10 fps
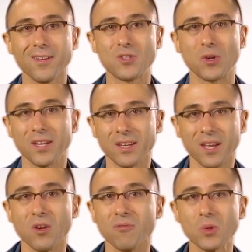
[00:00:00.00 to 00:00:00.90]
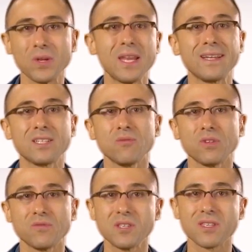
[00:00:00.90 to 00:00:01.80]
During an interview in
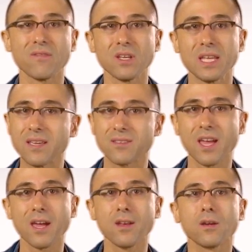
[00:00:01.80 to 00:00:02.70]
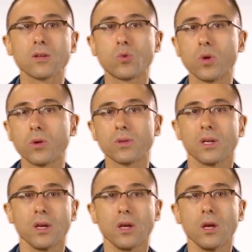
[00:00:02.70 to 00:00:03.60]
1957, he said, quote,